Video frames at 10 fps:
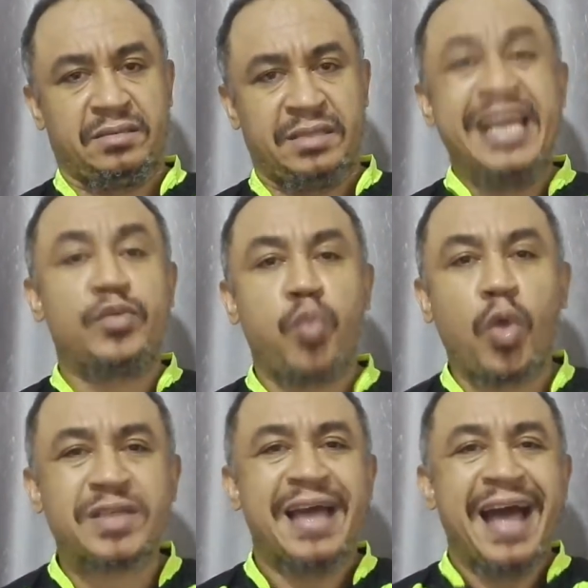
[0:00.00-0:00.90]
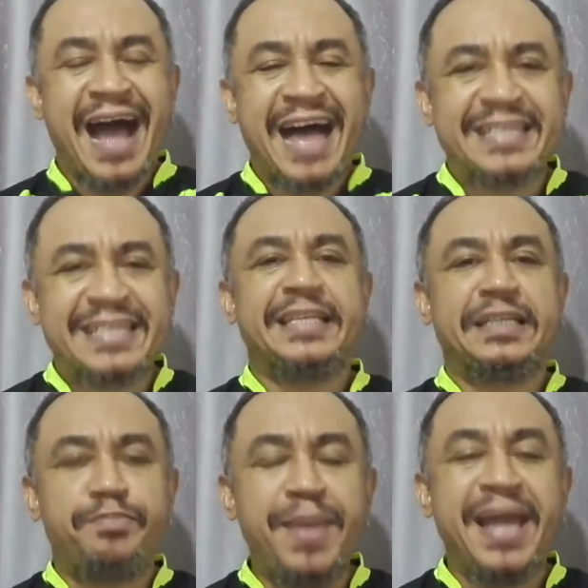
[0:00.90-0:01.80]
It was, as in the
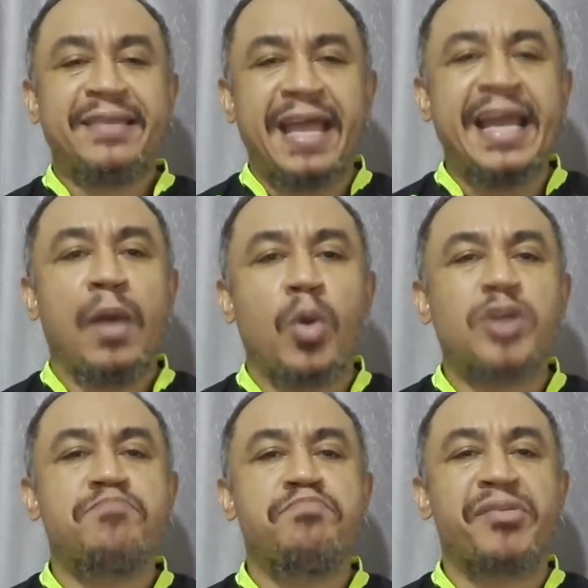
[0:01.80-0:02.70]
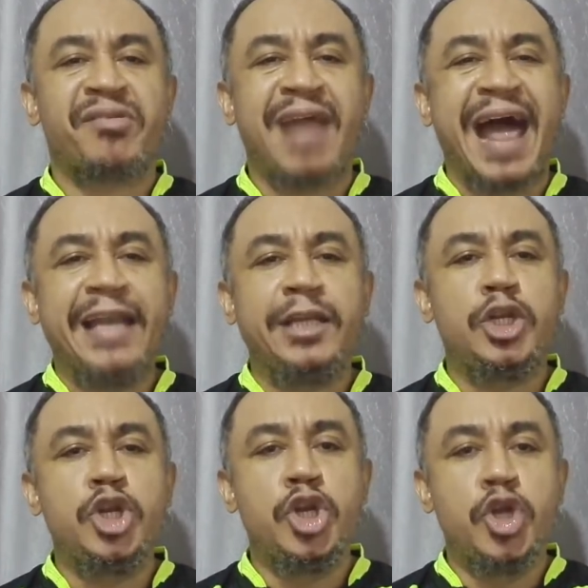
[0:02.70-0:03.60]
spare tire was
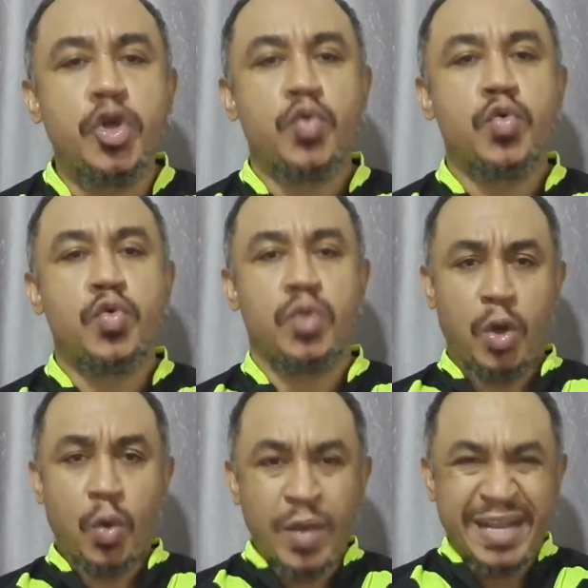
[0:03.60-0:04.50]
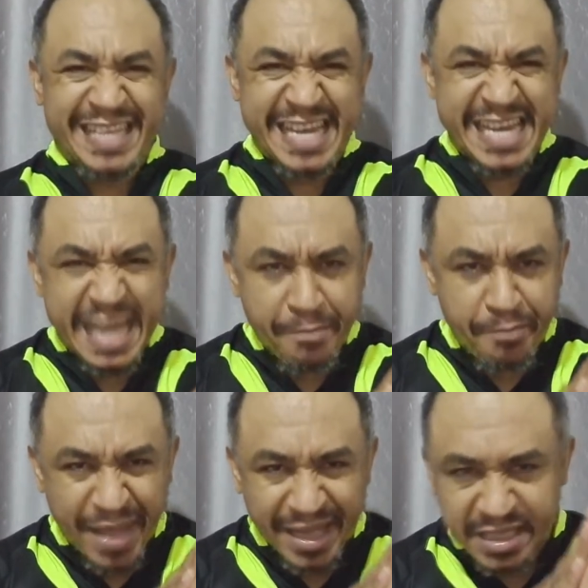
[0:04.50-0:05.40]
brand new with the
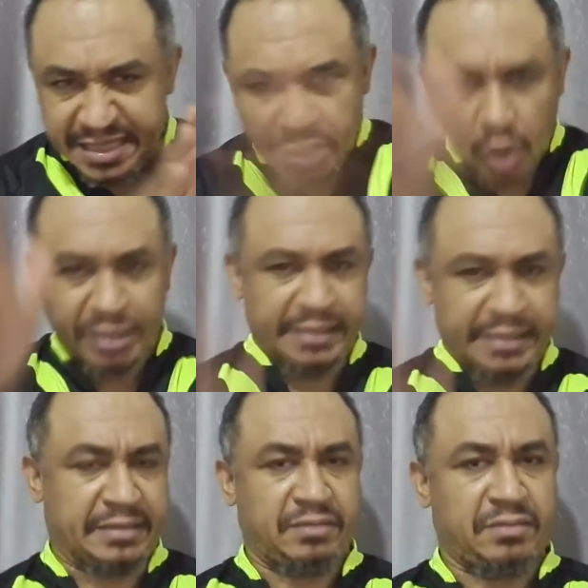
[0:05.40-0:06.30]
label still on it.